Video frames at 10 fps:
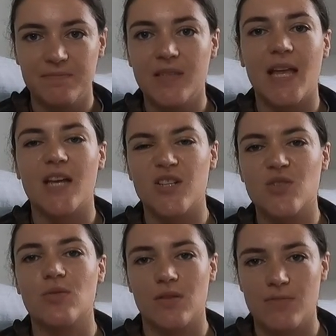They can
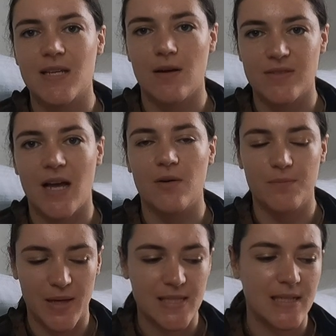sort themselves out,
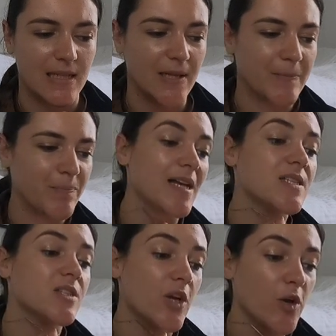basically. A
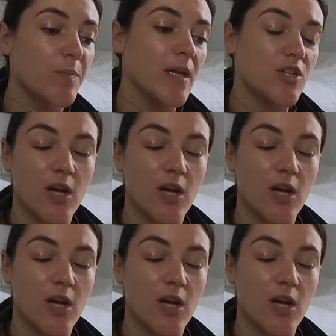scopey